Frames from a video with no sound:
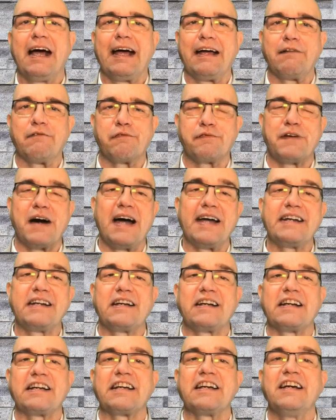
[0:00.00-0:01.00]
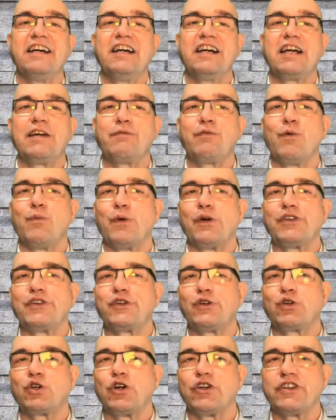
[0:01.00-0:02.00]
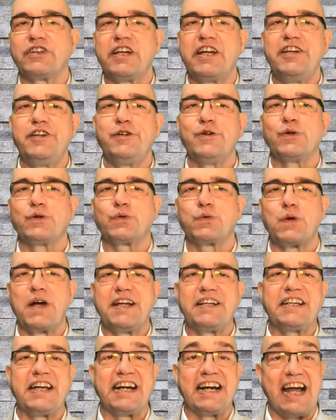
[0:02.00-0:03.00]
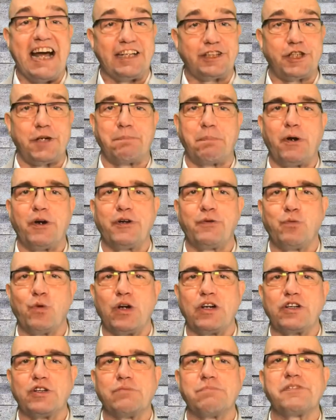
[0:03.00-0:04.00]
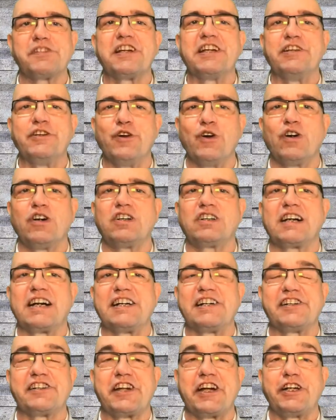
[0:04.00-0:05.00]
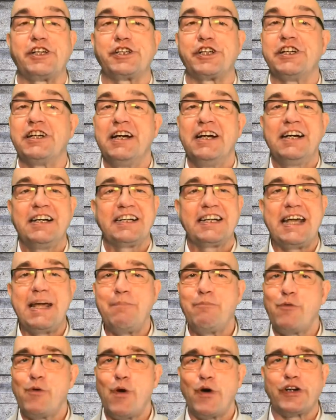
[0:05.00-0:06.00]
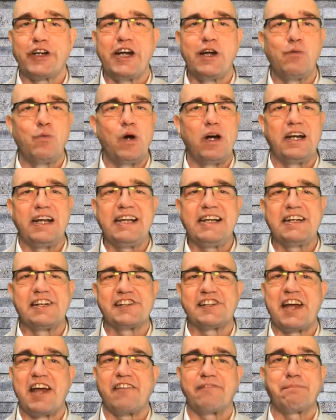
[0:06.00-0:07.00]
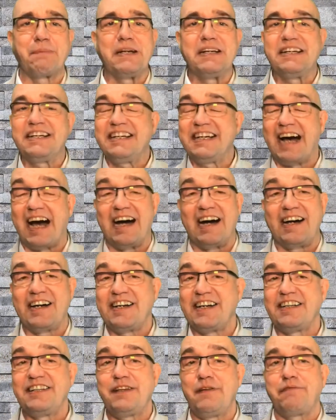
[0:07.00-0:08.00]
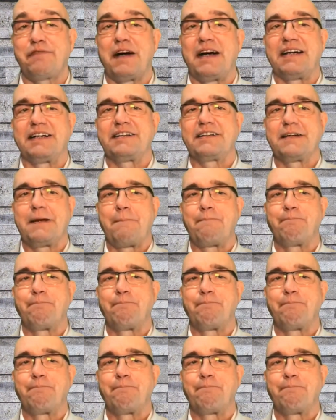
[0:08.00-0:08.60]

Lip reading: And finally, if you want to continue creating larger point volumes in your organization, keep working where leaders have been identified.